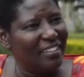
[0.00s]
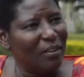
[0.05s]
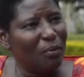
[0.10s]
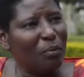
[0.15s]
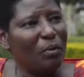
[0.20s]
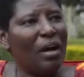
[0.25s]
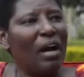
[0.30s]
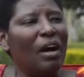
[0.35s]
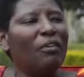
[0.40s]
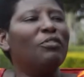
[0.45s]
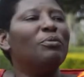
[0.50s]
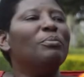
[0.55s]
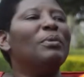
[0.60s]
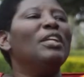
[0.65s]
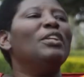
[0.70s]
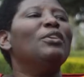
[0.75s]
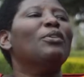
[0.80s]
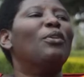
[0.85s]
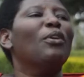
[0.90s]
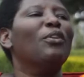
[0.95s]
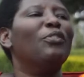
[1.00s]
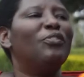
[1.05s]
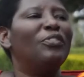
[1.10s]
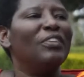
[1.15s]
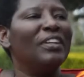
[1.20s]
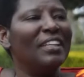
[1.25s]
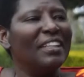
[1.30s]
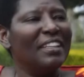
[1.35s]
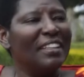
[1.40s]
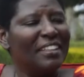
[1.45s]
We have medical
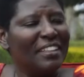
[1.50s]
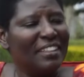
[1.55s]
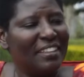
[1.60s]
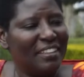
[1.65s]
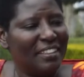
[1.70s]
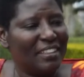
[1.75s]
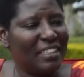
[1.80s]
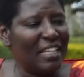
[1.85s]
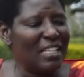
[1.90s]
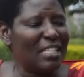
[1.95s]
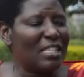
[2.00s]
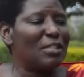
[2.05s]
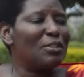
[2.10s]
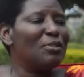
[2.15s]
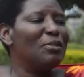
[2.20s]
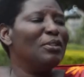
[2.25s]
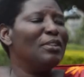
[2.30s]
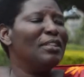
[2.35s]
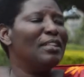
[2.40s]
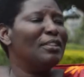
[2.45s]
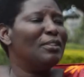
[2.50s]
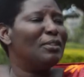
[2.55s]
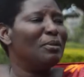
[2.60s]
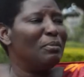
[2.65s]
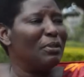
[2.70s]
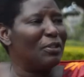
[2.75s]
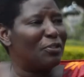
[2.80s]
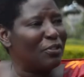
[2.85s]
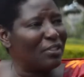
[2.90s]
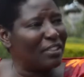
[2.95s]
fee. Yes, you need to
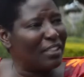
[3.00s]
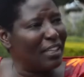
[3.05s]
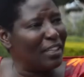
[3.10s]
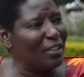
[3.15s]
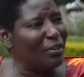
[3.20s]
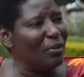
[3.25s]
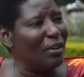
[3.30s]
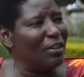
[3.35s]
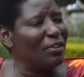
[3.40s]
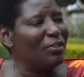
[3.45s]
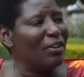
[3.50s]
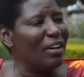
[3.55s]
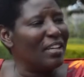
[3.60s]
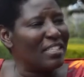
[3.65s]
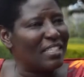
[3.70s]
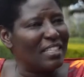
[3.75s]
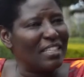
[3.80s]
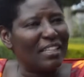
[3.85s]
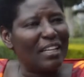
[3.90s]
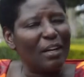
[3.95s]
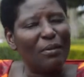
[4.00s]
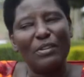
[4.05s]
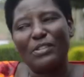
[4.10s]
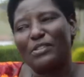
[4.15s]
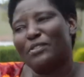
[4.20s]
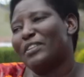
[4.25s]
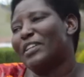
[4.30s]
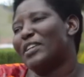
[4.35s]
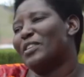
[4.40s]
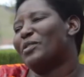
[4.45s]
be treated when you are sick. Our
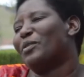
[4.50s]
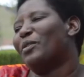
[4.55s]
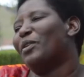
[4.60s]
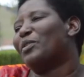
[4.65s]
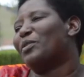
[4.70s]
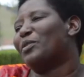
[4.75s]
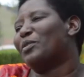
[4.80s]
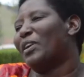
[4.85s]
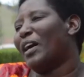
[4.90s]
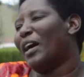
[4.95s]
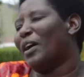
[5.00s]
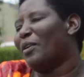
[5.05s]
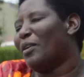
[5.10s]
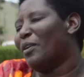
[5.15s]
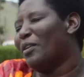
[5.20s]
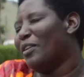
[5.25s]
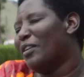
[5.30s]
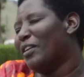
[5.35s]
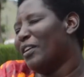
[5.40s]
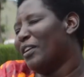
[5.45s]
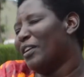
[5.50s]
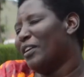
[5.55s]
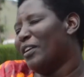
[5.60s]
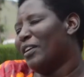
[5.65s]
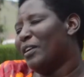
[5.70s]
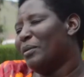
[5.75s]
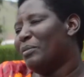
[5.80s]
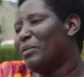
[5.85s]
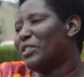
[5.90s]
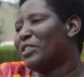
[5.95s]
students go to Haro
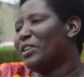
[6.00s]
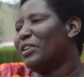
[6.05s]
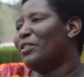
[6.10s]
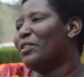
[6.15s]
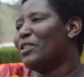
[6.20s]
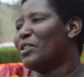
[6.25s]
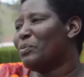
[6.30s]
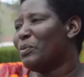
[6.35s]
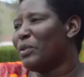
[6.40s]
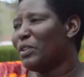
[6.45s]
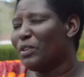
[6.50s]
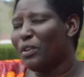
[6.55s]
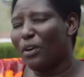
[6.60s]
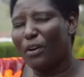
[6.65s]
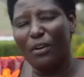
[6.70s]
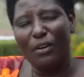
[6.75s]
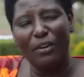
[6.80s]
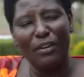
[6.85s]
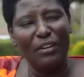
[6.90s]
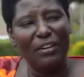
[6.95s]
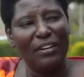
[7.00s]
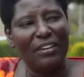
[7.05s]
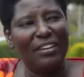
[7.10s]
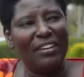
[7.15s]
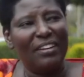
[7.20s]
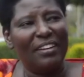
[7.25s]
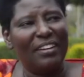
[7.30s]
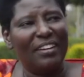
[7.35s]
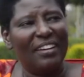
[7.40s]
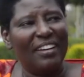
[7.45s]
Mission Hospital.
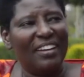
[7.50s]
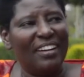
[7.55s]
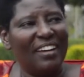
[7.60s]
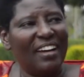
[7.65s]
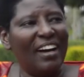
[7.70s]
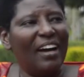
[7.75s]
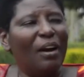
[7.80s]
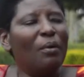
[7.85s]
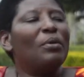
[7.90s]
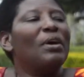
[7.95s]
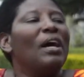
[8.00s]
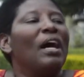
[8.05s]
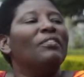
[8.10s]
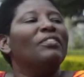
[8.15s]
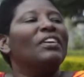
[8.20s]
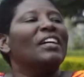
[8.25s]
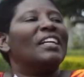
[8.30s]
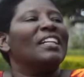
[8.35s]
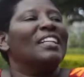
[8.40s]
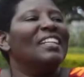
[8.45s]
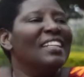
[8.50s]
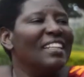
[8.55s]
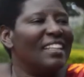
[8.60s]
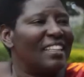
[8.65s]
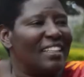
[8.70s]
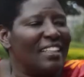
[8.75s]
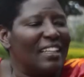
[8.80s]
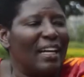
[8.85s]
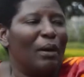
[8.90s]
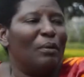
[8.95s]
We have a clinic
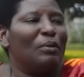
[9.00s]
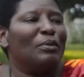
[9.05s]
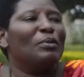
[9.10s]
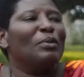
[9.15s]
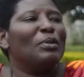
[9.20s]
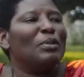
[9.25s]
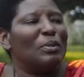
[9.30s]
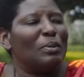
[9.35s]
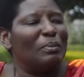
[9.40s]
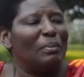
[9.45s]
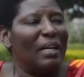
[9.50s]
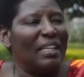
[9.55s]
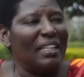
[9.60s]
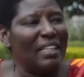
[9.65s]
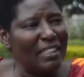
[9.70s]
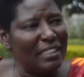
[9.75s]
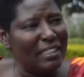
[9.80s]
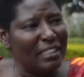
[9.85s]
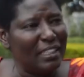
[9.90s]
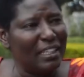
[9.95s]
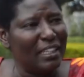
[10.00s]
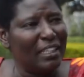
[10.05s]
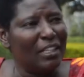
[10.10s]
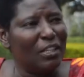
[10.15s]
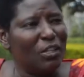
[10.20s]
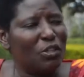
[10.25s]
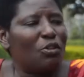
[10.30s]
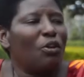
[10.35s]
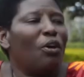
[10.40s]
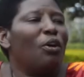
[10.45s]
here which you manage.
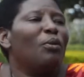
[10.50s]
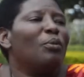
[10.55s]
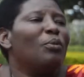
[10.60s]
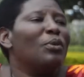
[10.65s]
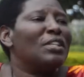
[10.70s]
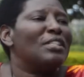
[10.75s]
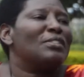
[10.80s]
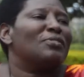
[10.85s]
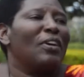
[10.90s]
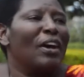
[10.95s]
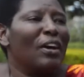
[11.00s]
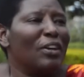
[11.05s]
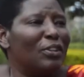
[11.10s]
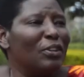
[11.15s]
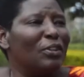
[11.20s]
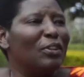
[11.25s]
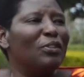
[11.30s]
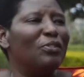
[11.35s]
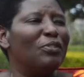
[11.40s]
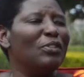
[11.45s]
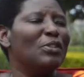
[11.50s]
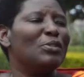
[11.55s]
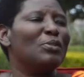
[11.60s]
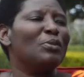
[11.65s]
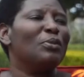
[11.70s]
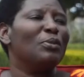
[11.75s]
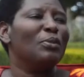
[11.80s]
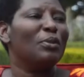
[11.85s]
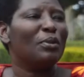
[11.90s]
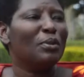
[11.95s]
So which function of fees
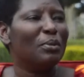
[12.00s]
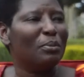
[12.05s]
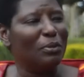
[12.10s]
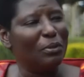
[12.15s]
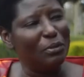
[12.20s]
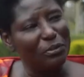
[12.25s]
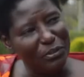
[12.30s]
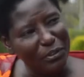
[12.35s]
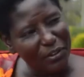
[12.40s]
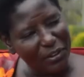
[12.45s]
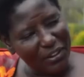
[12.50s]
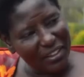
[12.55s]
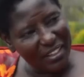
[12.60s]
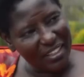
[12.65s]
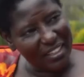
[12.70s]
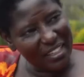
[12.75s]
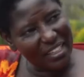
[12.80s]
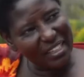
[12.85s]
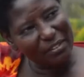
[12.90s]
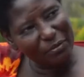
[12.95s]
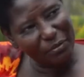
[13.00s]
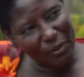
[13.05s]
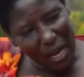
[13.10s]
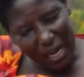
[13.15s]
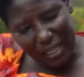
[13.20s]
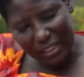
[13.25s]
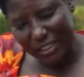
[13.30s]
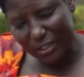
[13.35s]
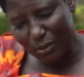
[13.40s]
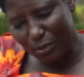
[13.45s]
will you remove? In
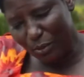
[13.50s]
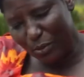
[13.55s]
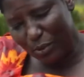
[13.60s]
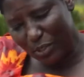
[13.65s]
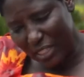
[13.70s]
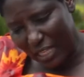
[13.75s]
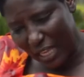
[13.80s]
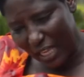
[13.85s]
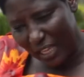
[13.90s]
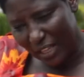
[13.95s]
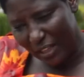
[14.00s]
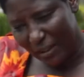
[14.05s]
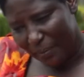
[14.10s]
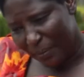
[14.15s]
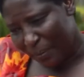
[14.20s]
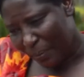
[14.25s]
fact, you will say,